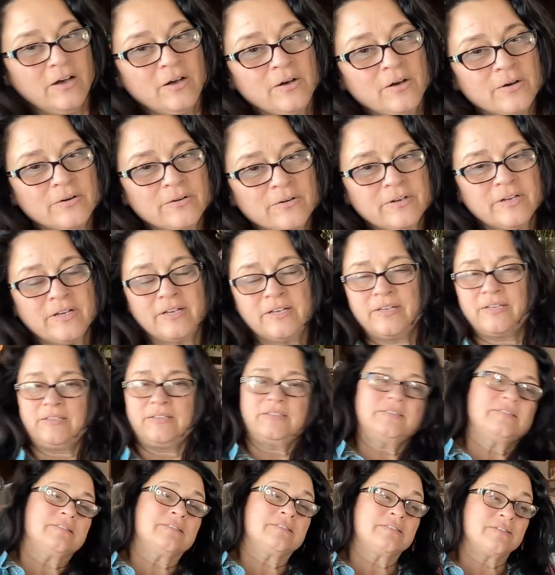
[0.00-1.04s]
Oh,
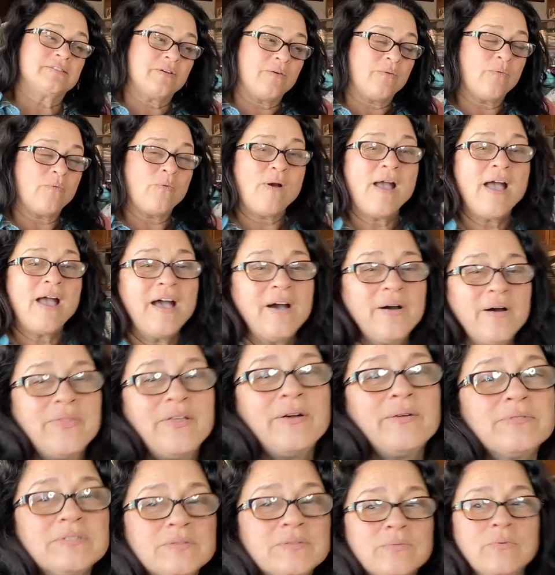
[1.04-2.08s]
okay. So, wow,
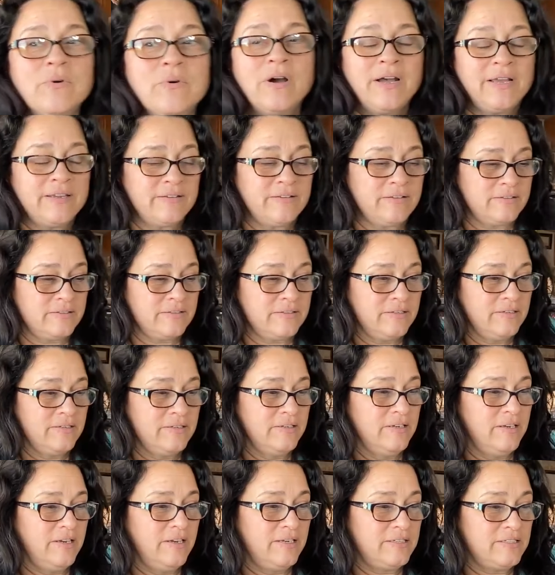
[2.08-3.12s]
that was wild.
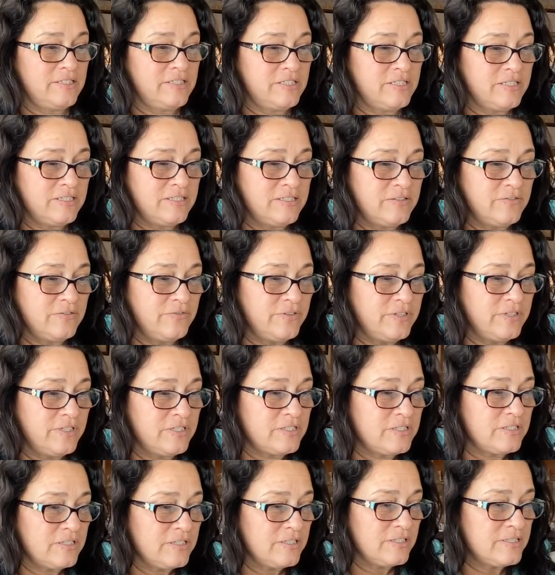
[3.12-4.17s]
I just
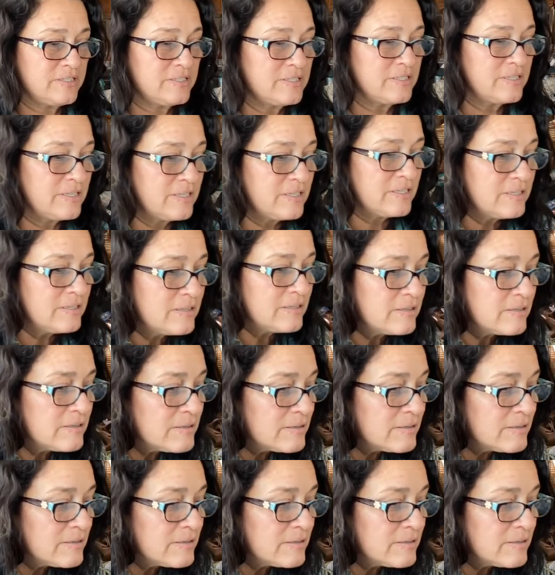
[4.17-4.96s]
finished listening.